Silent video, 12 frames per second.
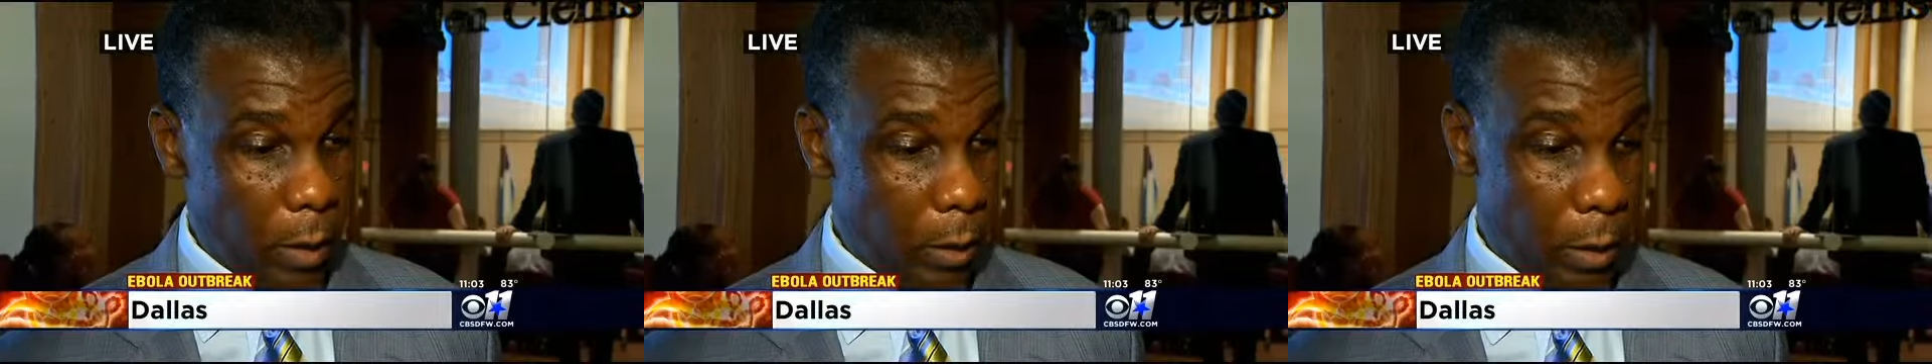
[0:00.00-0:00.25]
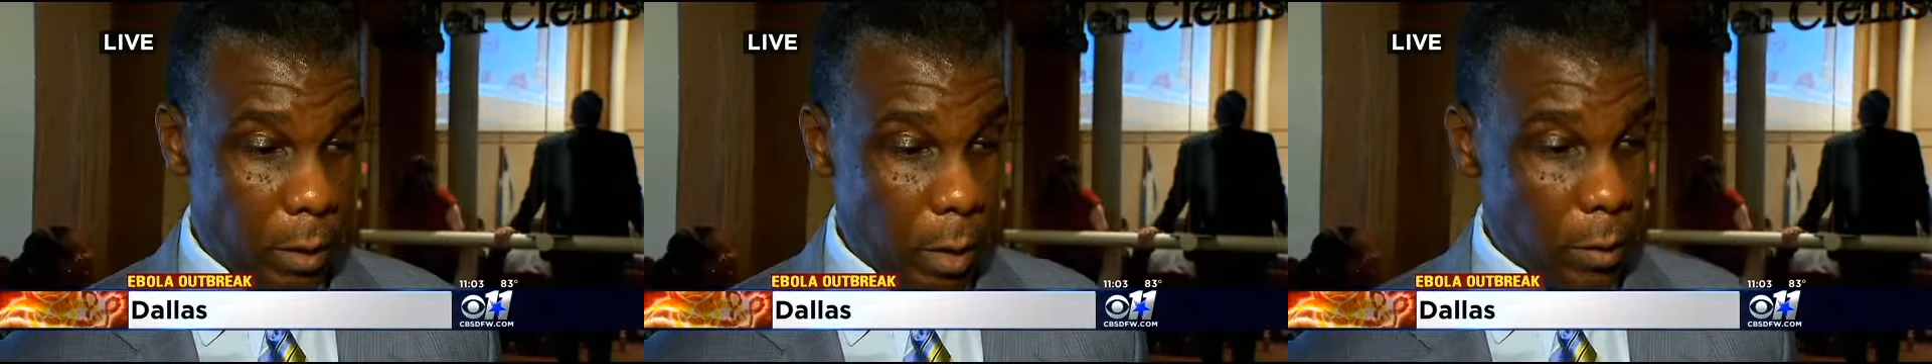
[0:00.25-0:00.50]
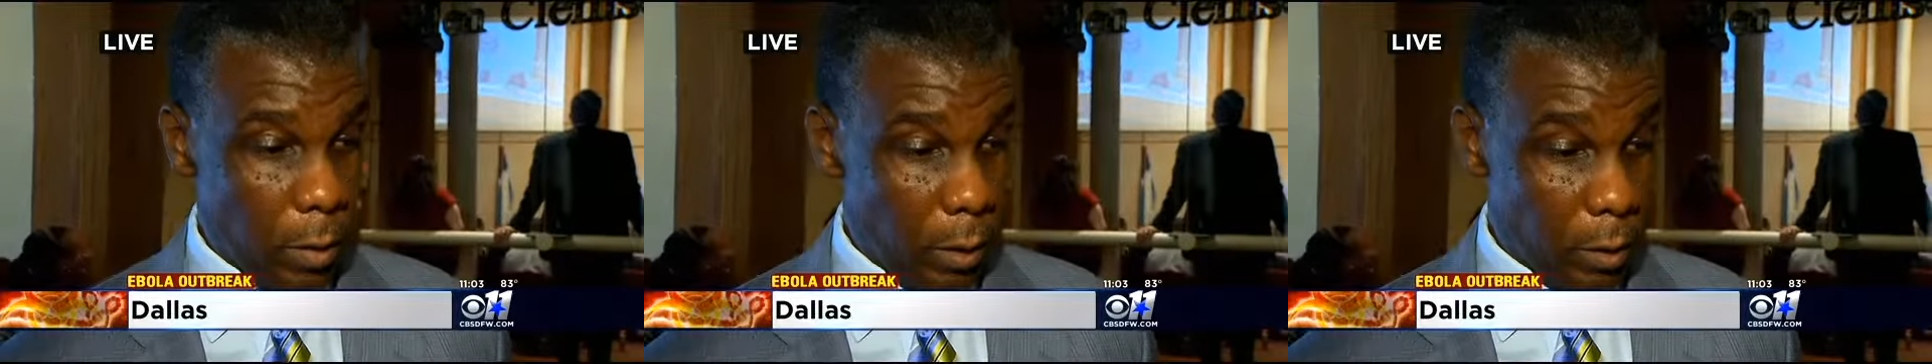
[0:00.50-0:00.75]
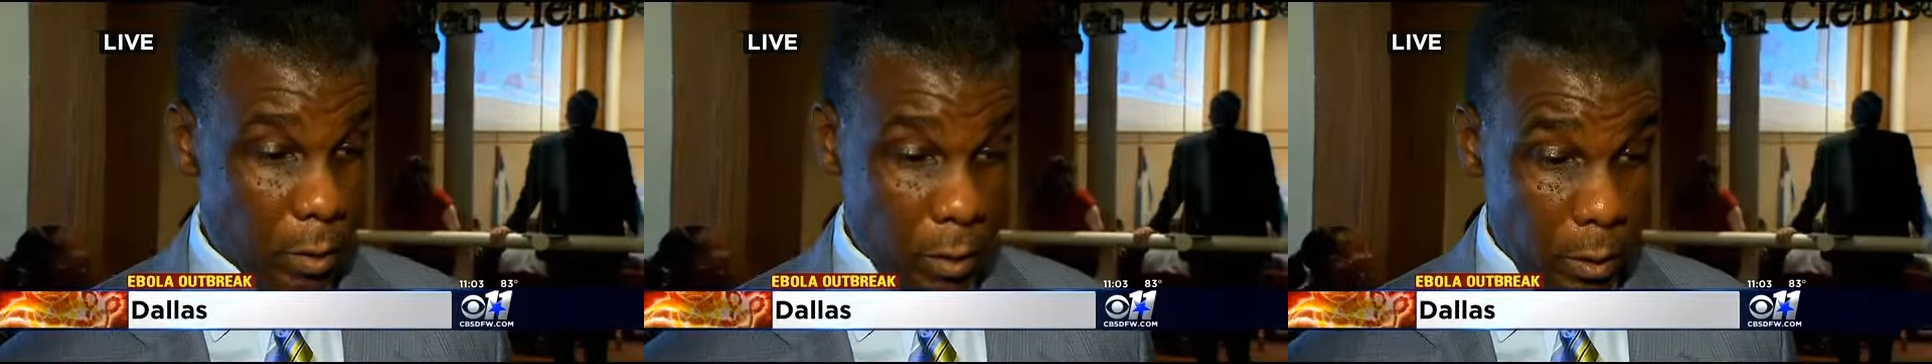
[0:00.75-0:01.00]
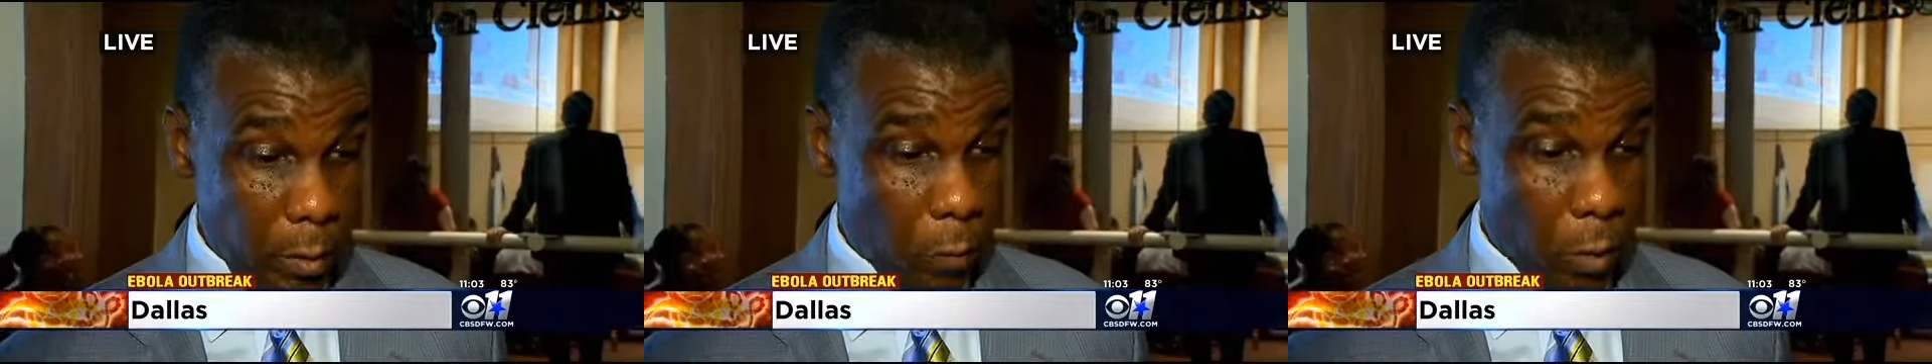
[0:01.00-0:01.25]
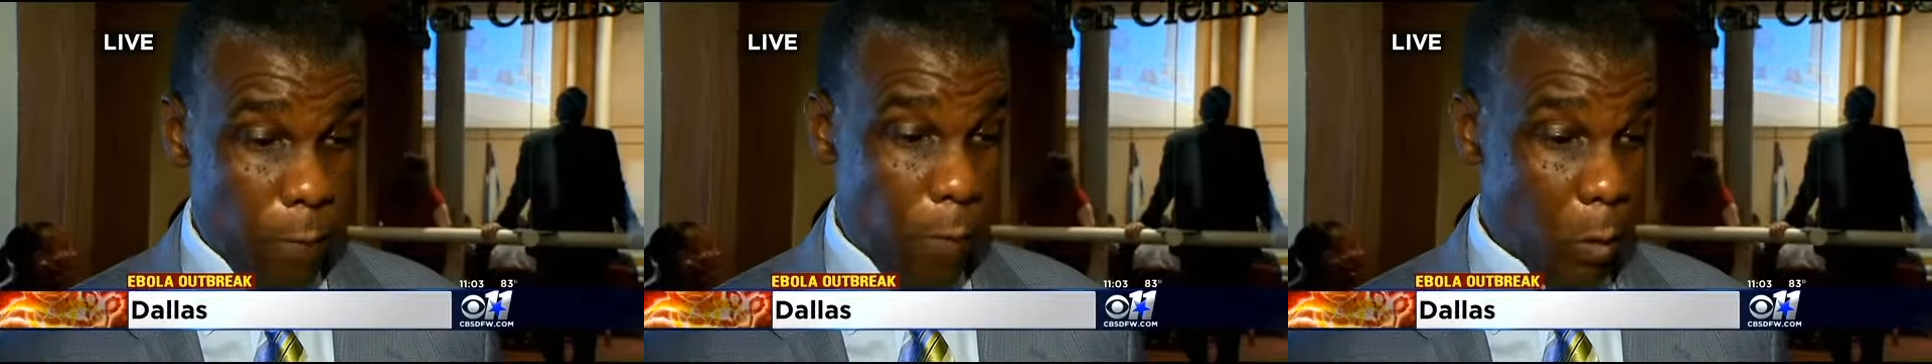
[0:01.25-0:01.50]
in any other entity.
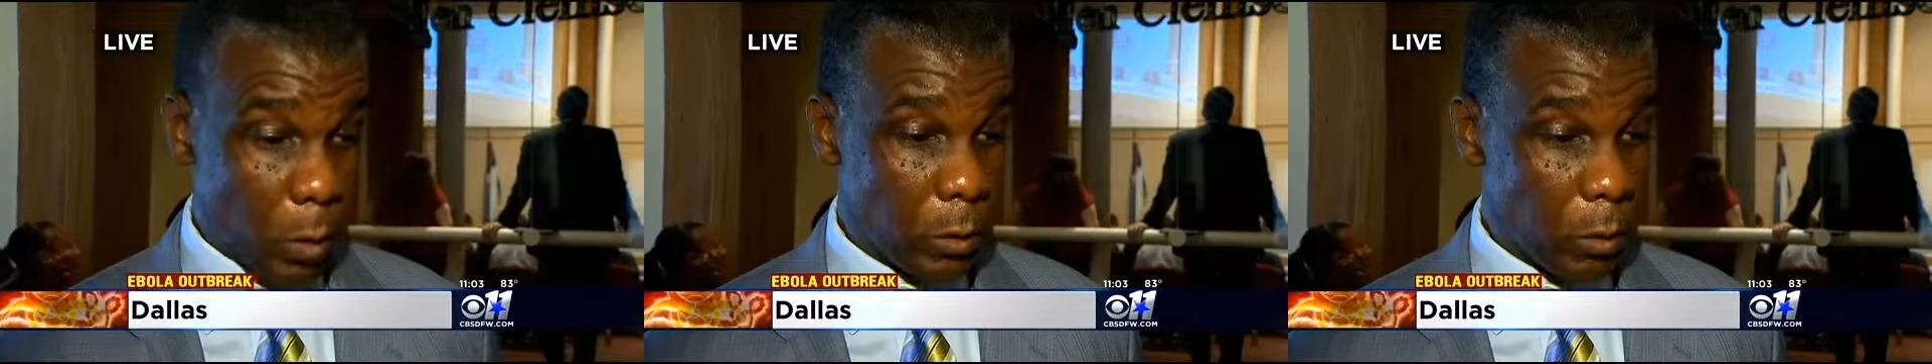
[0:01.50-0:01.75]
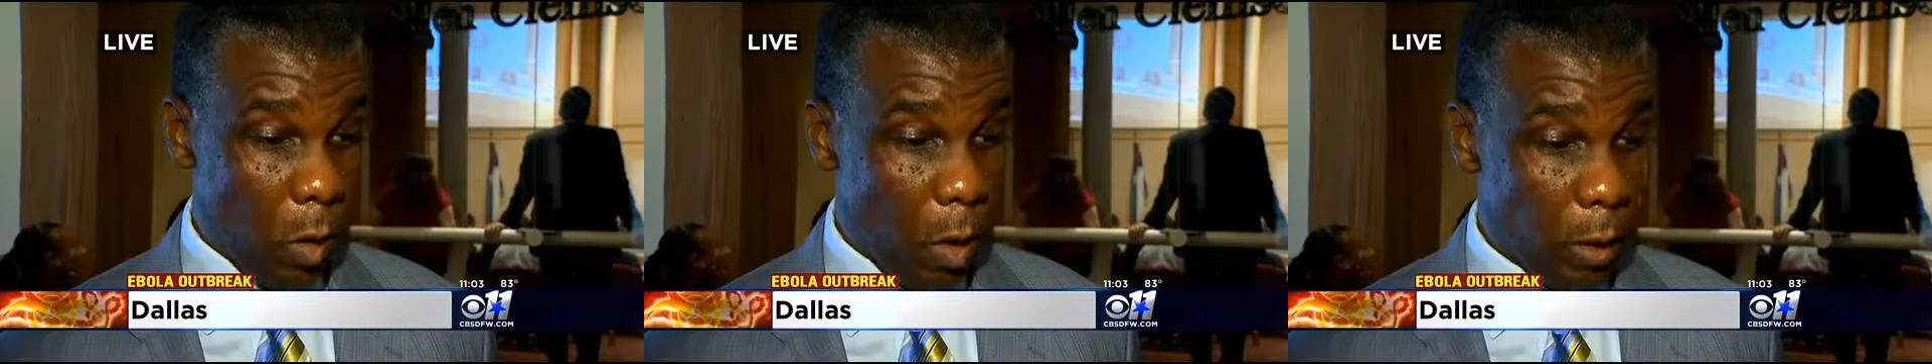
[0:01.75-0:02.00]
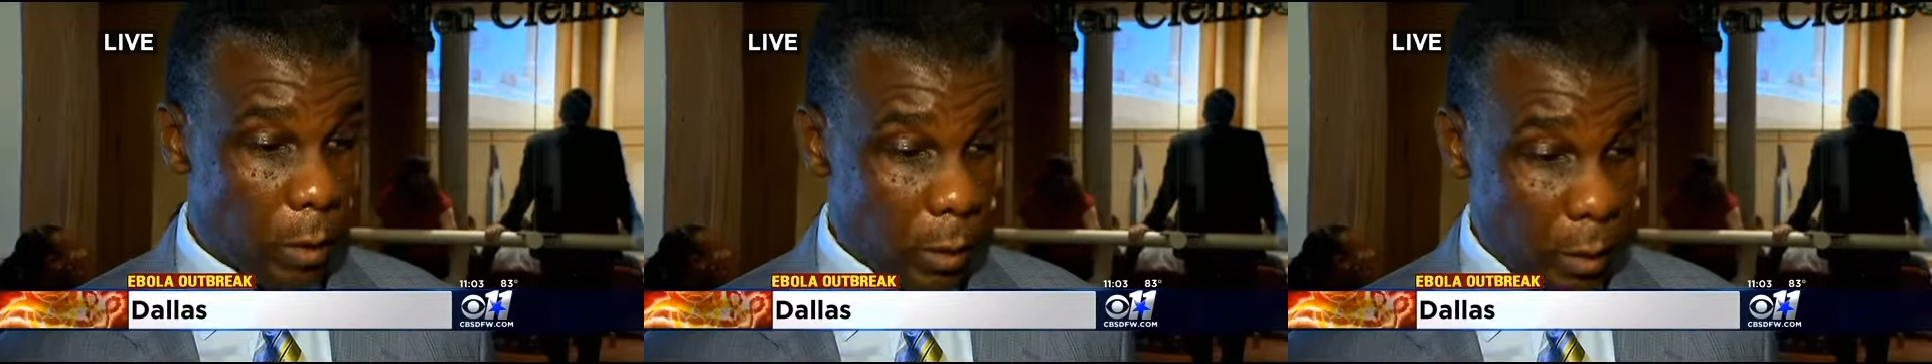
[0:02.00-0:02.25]
We're focused on